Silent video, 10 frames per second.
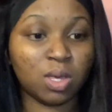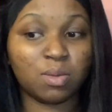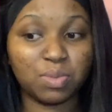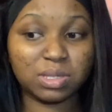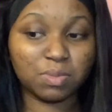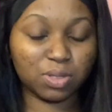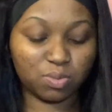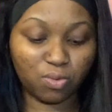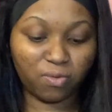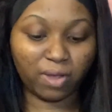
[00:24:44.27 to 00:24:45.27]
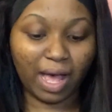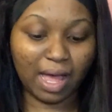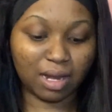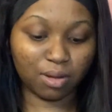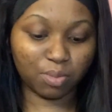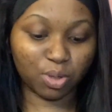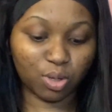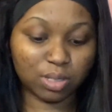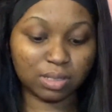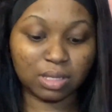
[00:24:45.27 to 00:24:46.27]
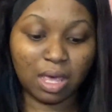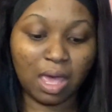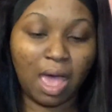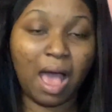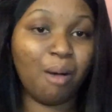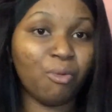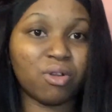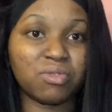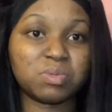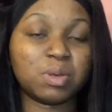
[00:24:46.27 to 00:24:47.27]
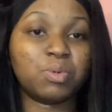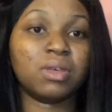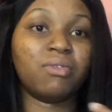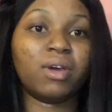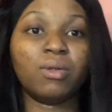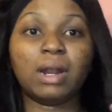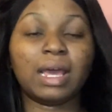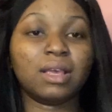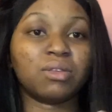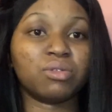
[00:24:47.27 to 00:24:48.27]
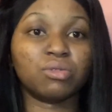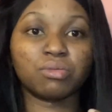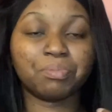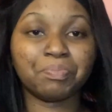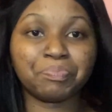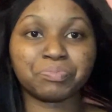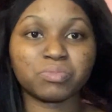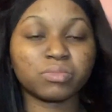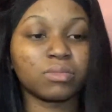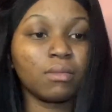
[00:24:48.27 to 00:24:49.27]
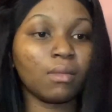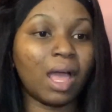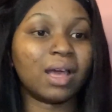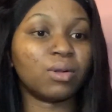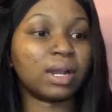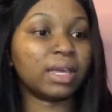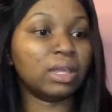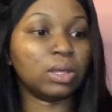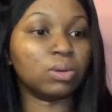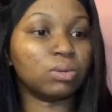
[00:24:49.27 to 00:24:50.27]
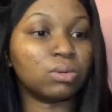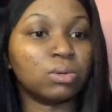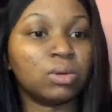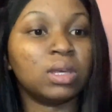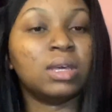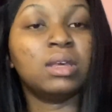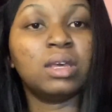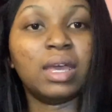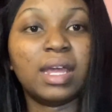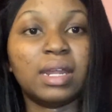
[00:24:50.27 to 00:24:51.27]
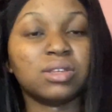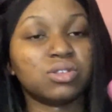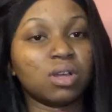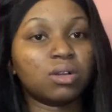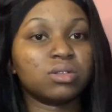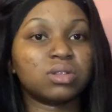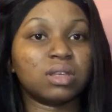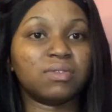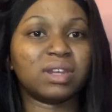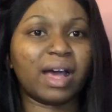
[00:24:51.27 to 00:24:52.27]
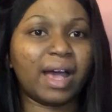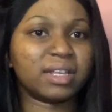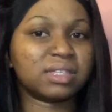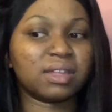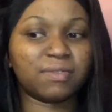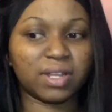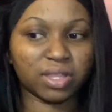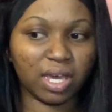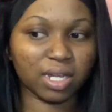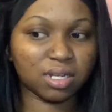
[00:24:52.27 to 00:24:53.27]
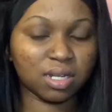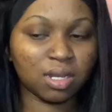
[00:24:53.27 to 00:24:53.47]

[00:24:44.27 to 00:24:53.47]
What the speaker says: business move, man, because I'm one of those people, if I don't like you, I don't like you. And I struggle to even hide stuff like that.